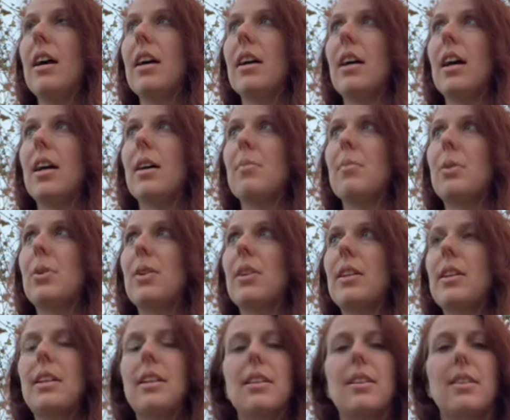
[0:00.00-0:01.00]
you're gonna
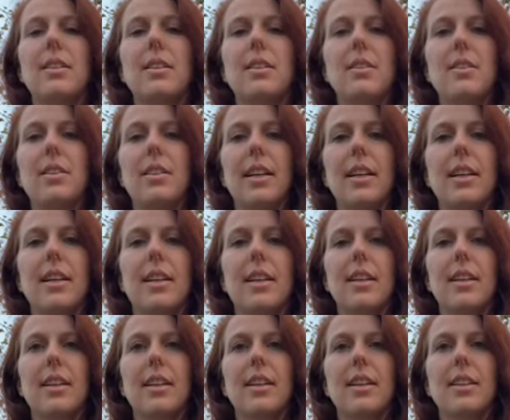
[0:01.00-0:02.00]
need a little like,
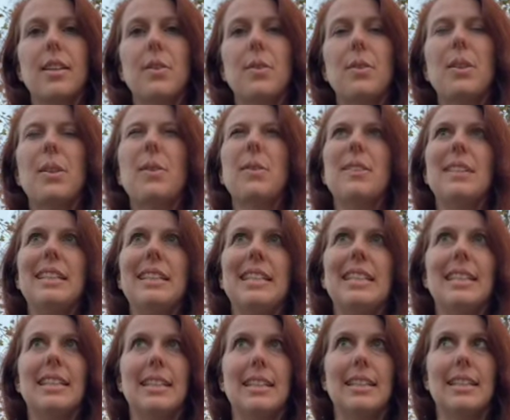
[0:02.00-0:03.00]
well, you don't
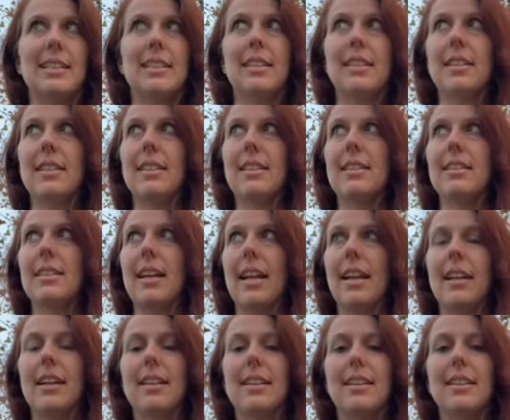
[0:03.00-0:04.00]
need it
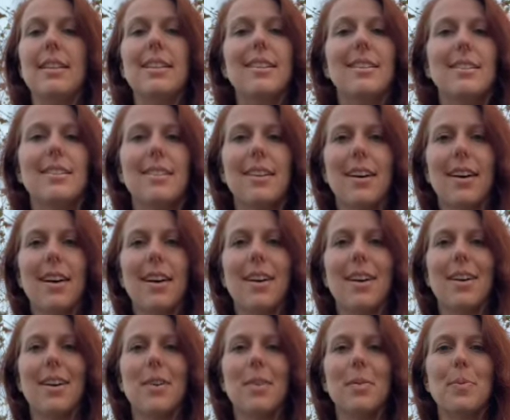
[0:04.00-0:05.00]
technically,
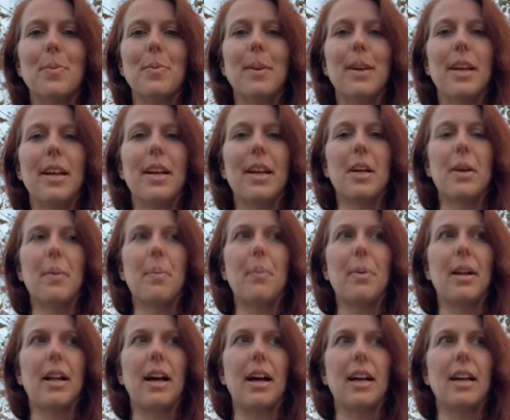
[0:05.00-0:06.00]
um,
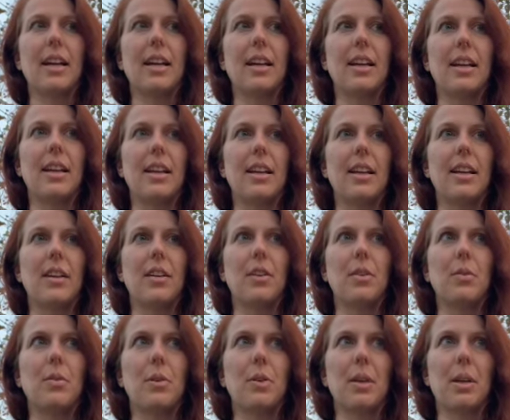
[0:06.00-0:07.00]
but I
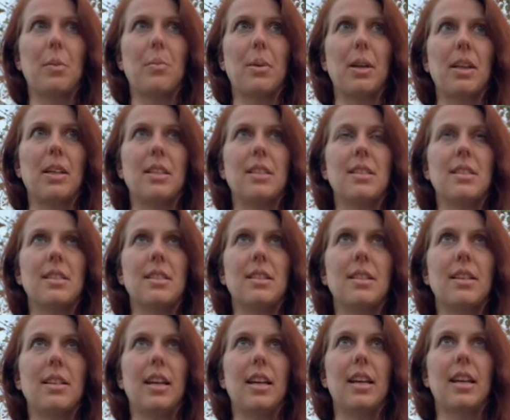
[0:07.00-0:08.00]
would recommend
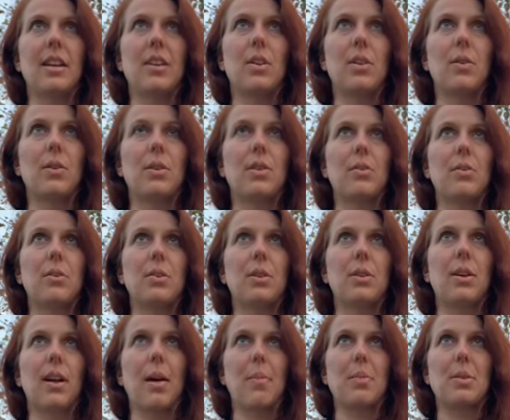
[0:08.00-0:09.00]
like going through
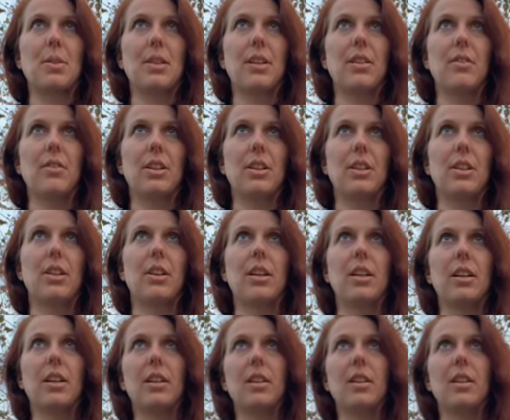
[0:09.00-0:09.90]
your apple cider vinegar